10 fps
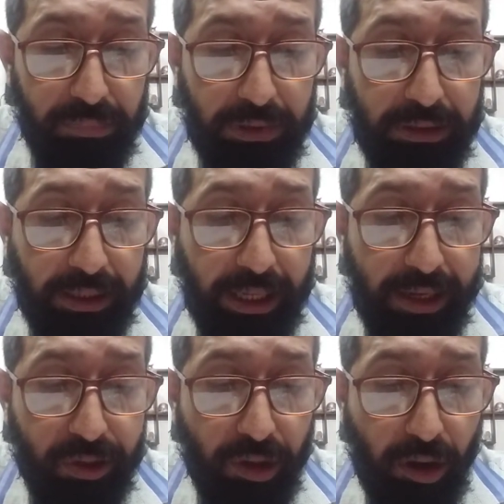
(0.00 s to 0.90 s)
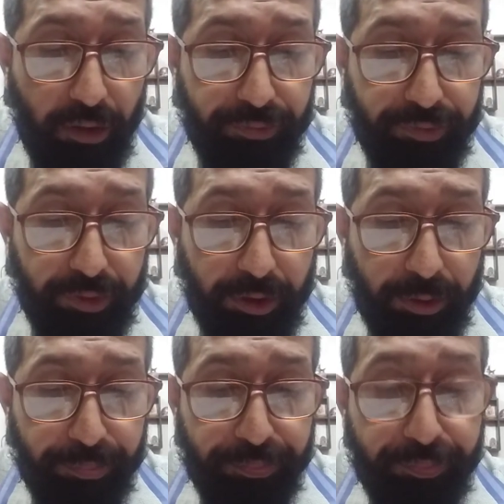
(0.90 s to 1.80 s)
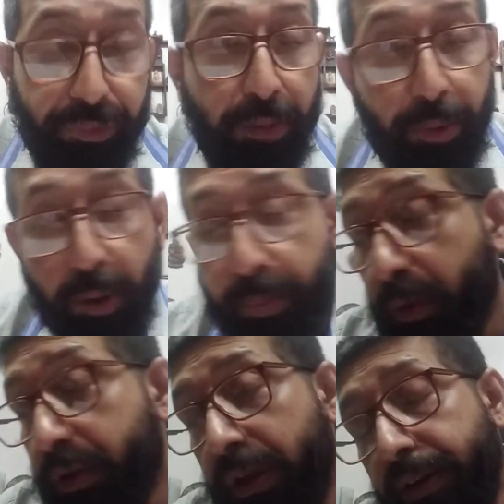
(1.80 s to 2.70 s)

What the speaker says: in the case of proposal